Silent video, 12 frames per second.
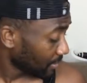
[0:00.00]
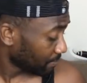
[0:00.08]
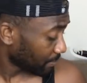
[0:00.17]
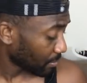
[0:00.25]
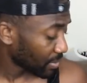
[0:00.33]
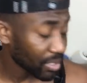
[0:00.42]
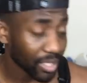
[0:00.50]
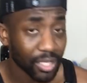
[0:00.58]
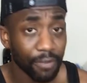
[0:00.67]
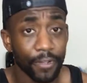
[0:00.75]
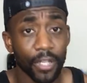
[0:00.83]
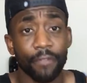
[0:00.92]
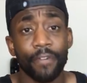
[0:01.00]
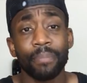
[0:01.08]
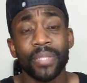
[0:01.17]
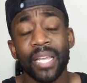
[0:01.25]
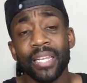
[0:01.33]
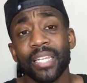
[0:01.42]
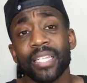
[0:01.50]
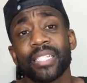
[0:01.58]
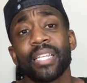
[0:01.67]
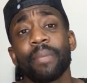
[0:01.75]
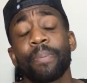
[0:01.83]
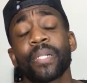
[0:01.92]
But when you actually think, if I'm 10 years
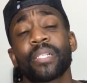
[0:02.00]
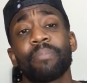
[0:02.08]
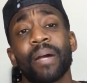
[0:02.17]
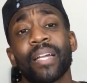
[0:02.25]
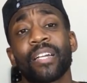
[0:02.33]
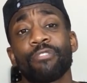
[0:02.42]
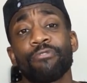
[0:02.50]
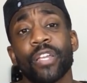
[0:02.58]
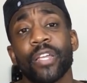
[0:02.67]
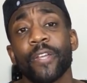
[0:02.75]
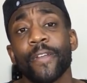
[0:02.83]
deep into my career